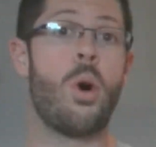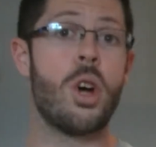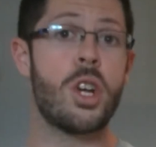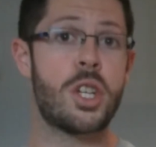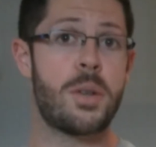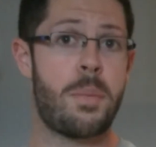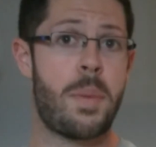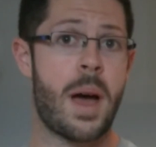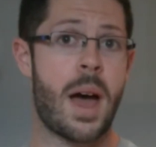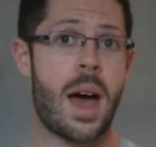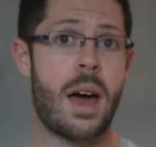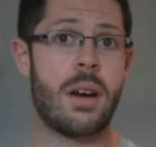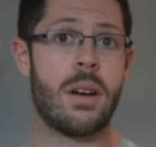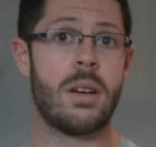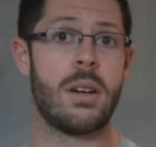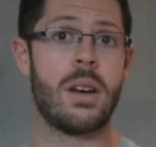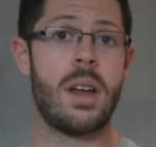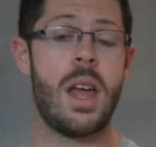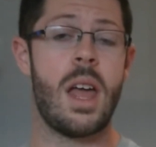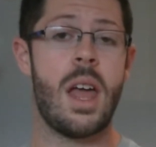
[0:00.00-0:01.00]
push
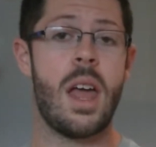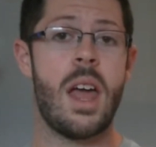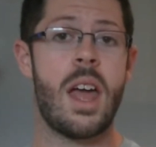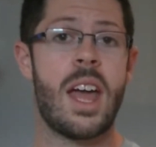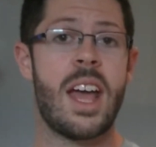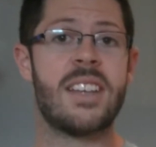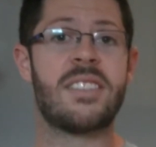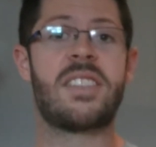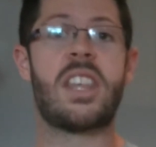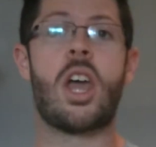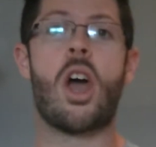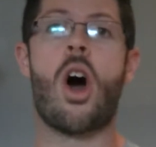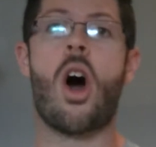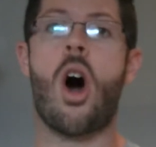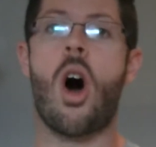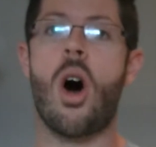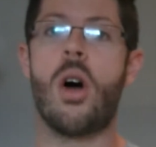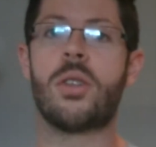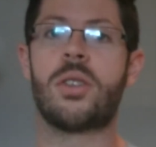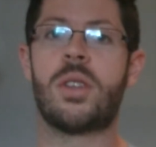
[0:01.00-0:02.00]
pattern is the
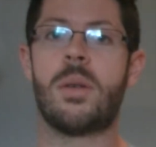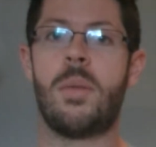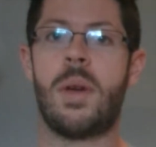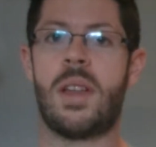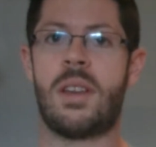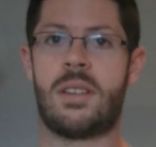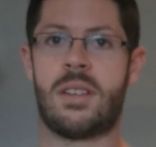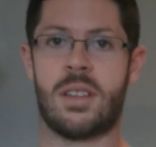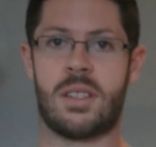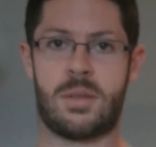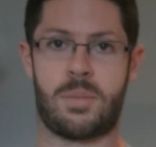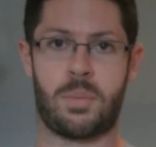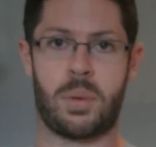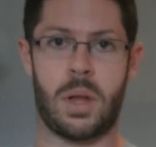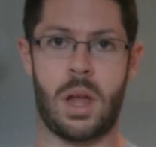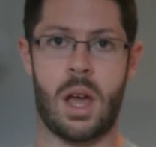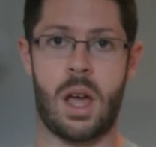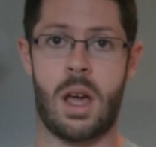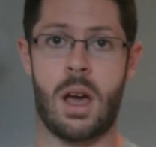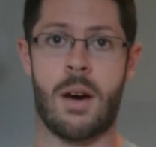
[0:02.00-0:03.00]
ultimate
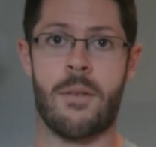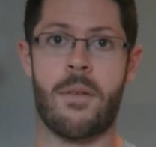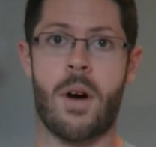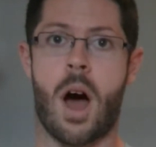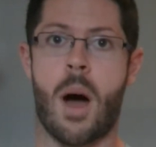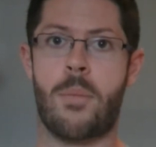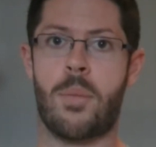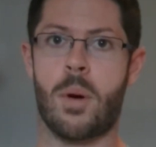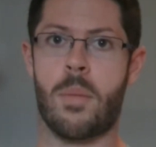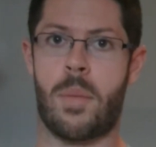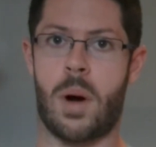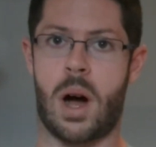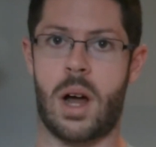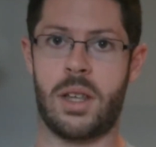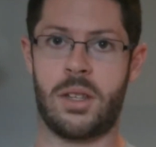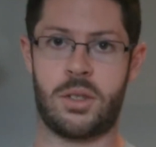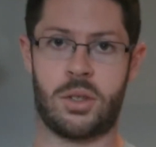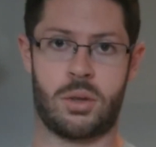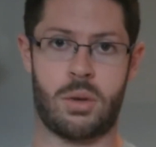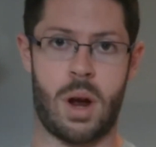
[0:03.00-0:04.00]
display of upper
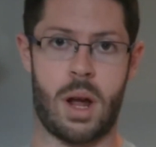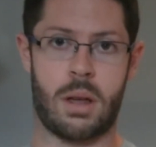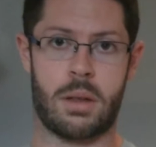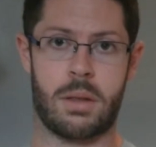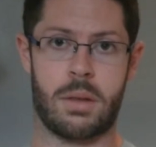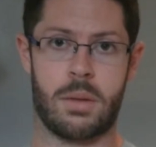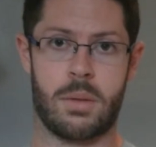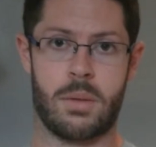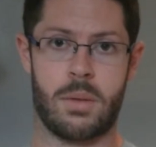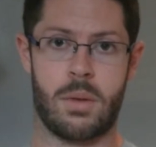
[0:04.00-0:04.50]
body strength.